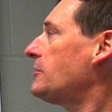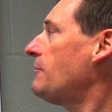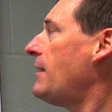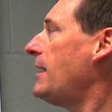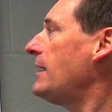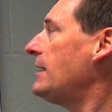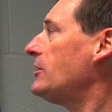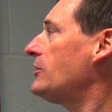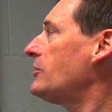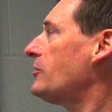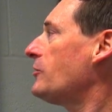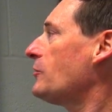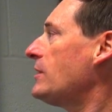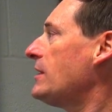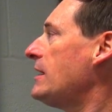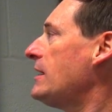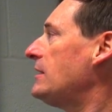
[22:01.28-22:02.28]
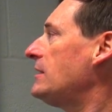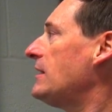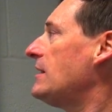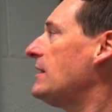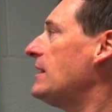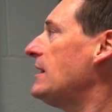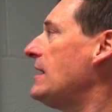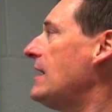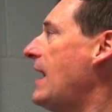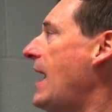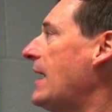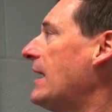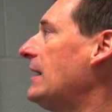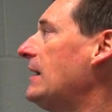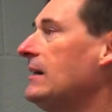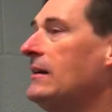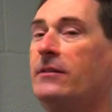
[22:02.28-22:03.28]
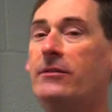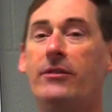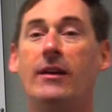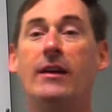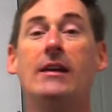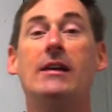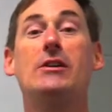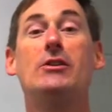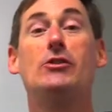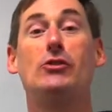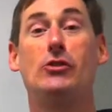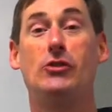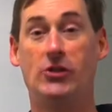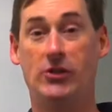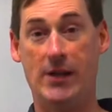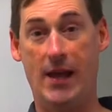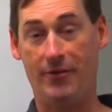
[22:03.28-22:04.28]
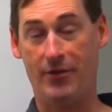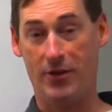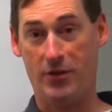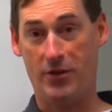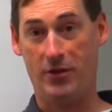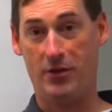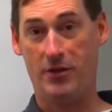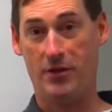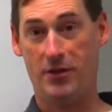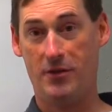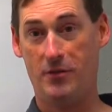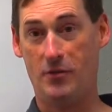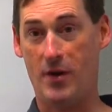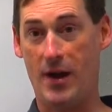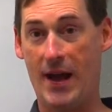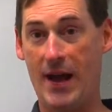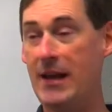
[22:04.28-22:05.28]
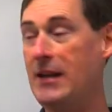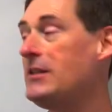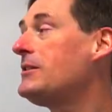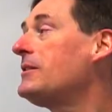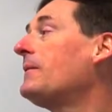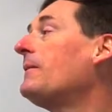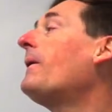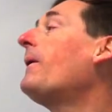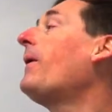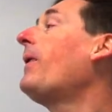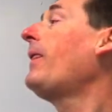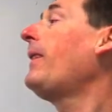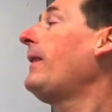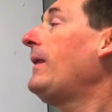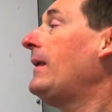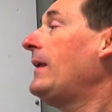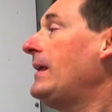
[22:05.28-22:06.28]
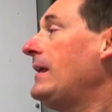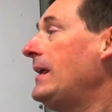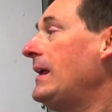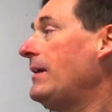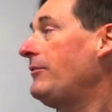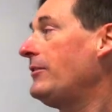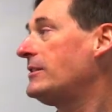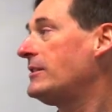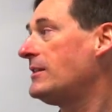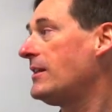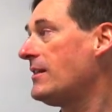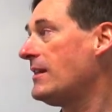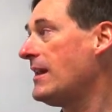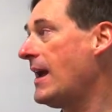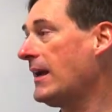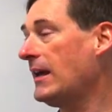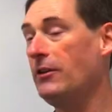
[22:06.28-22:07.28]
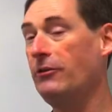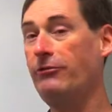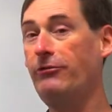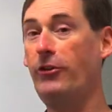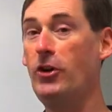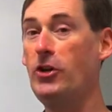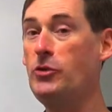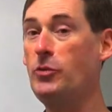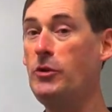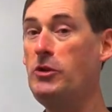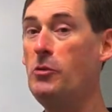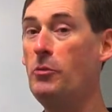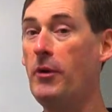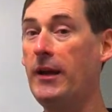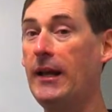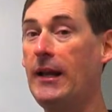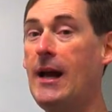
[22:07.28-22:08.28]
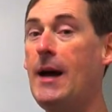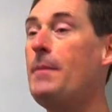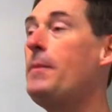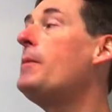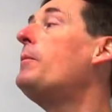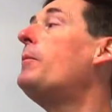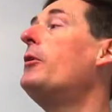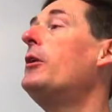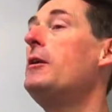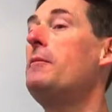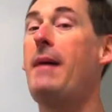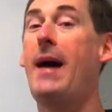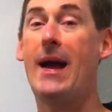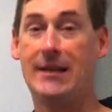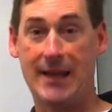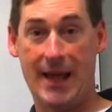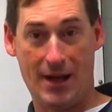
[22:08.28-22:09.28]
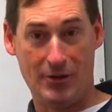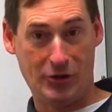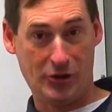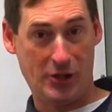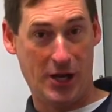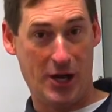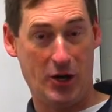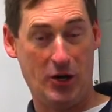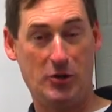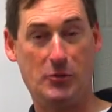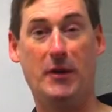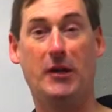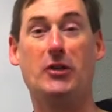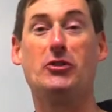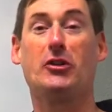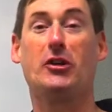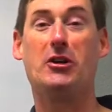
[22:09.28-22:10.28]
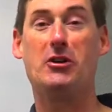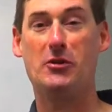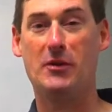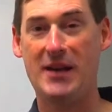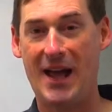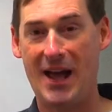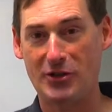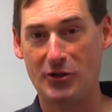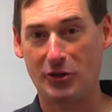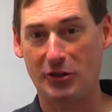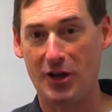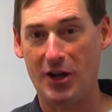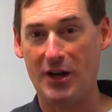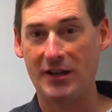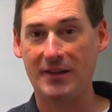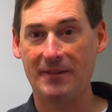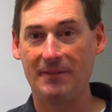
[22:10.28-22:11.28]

minus 3 to the negative 7th, right? If it's to the negative first when you bring it up, put it back downstairs because you're going to do a natural log.